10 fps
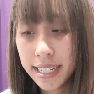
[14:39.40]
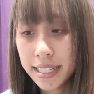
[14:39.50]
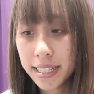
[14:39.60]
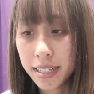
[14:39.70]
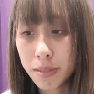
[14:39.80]

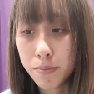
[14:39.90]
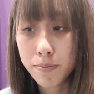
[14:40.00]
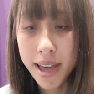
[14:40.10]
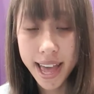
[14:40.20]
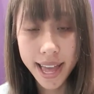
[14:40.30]
Does
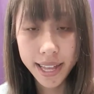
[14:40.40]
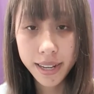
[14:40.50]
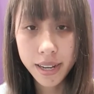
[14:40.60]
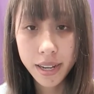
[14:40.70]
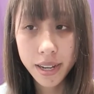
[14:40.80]
man
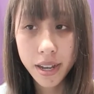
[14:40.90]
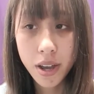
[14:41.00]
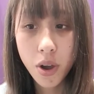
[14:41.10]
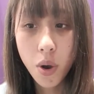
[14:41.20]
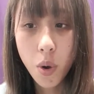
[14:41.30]

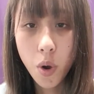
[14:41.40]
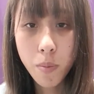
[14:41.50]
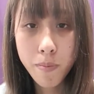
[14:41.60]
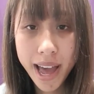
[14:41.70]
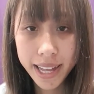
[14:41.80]
or
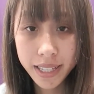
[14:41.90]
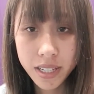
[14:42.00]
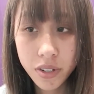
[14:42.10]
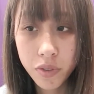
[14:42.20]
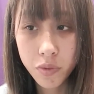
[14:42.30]

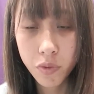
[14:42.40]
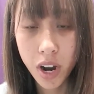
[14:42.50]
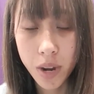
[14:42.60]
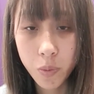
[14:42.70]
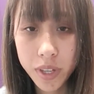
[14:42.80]
mat
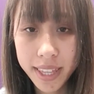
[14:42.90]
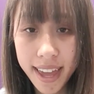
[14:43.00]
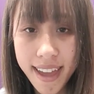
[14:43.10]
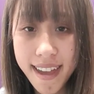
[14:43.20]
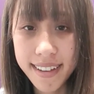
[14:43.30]
rhyme with
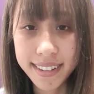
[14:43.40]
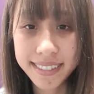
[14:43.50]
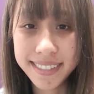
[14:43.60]
can?